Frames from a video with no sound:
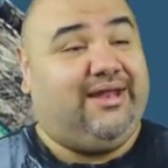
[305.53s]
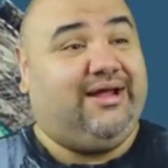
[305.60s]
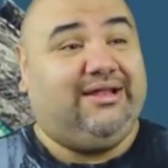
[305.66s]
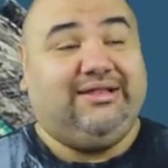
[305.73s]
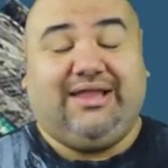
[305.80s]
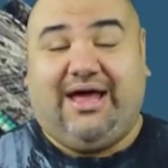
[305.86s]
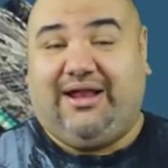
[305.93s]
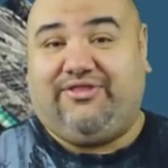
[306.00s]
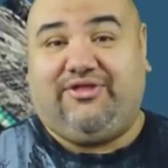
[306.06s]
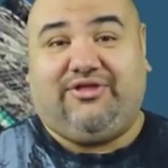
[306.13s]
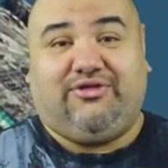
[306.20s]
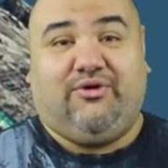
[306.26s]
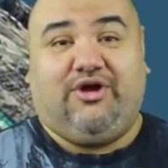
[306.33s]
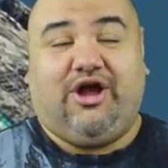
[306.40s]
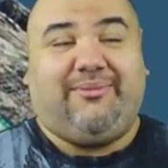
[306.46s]
A lot of things
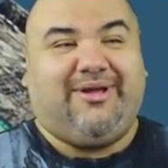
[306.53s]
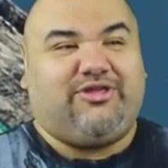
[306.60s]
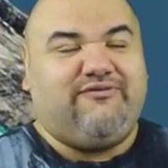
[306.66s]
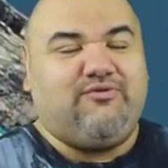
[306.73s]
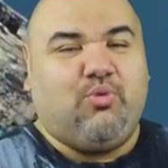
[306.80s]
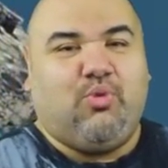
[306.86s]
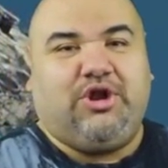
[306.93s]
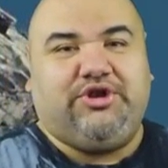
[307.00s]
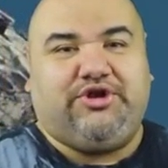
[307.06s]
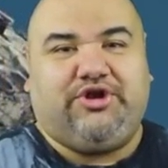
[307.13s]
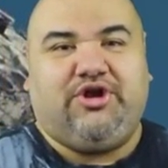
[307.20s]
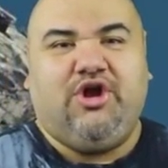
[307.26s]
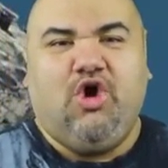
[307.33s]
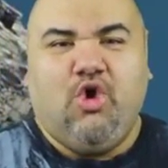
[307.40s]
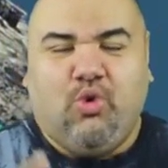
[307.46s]
going on. It makes you even
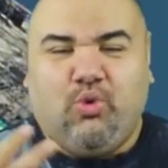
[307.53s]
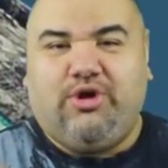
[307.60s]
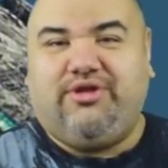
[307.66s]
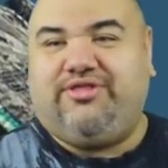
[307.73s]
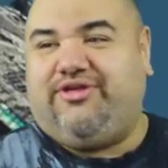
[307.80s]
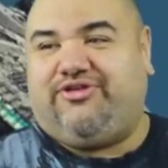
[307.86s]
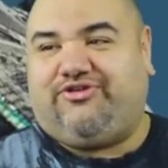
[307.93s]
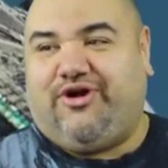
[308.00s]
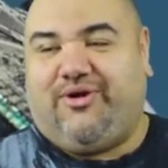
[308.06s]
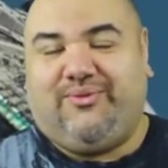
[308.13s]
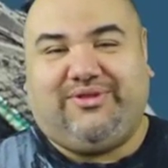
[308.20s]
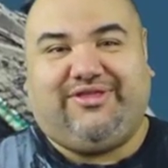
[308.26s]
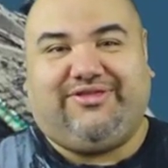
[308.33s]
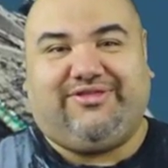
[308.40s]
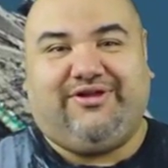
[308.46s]
wonder, where do they start
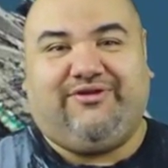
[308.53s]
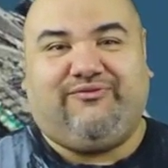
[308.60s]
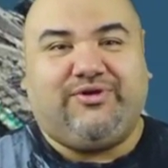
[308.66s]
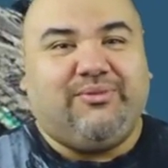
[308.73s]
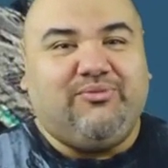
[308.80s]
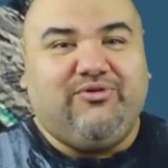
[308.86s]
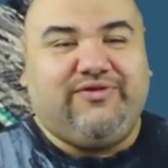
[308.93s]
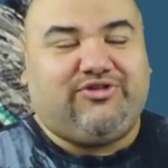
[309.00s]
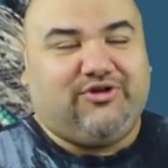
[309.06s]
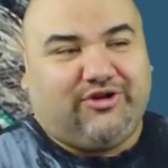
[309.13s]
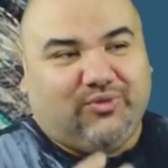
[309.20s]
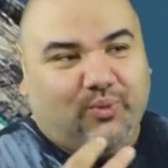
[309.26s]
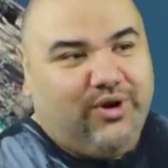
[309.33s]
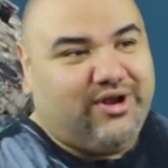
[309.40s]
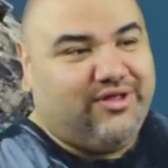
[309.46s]
with this stuff? When the movie
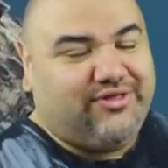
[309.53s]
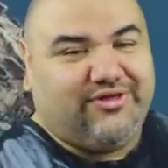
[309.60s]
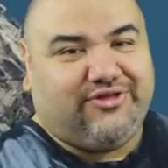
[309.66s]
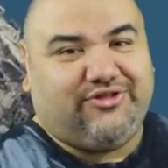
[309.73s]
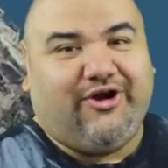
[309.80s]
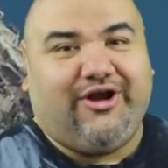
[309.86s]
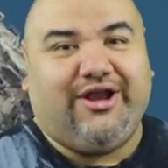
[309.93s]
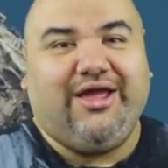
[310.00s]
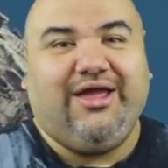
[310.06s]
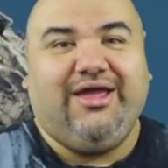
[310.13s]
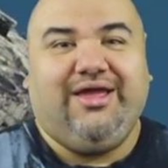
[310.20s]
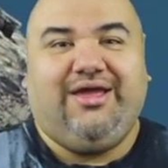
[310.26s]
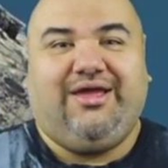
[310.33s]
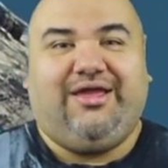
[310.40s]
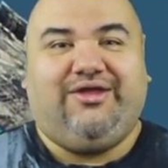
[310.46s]
starts, where does it start?
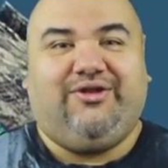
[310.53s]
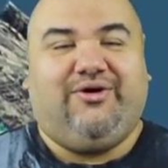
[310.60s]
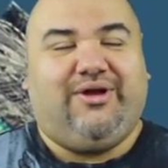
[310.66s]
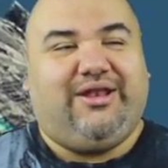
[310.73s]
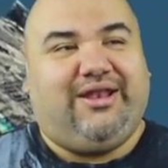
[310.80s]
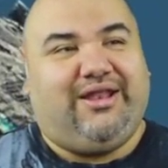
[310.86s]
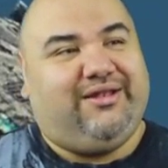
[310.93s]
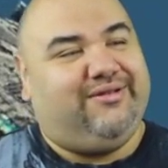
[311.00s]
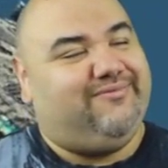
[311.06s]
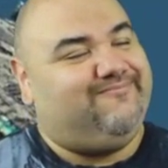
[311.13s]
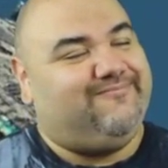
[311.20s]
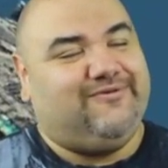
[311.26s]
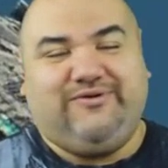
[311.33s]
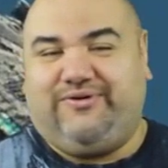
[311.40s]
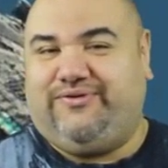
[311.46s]
You know, and, and
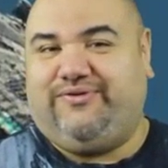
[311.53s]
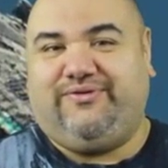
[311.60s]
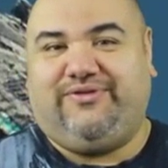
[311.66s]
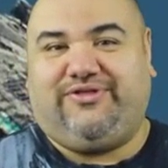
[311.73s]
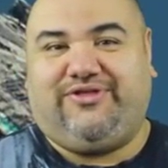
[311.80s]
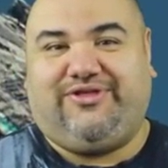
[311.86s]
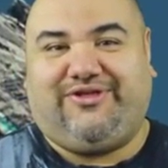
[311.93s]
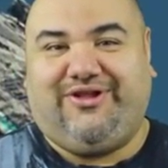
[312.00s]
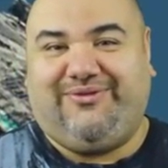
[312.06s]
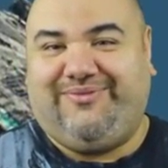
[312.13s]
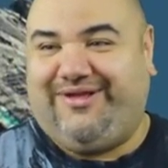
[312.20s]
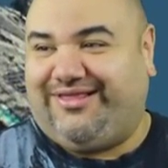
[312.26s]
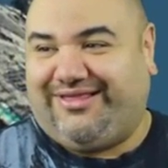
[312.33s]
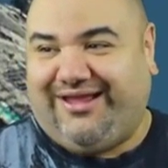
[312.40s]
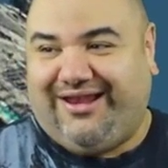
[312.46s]
ooh, this is going to
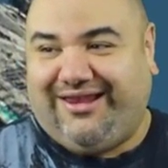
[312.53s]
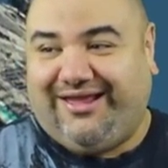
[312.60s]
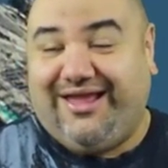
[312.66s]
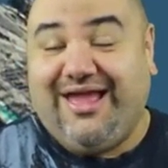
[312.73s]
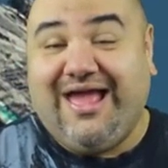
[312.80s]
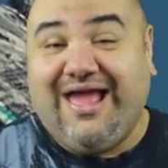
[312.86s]
be exciting.